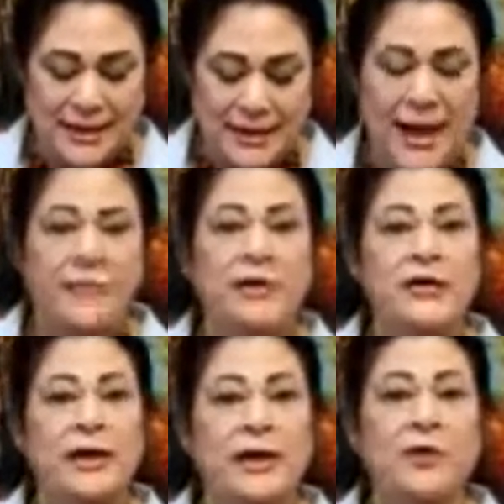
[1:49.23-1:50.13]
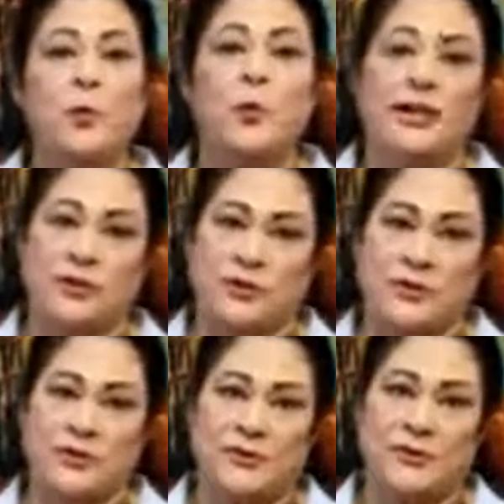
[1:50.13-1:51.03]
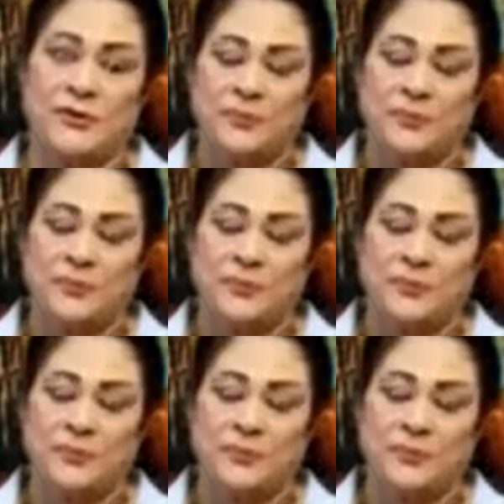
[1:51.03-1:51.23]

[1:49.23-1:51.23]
never in wedges.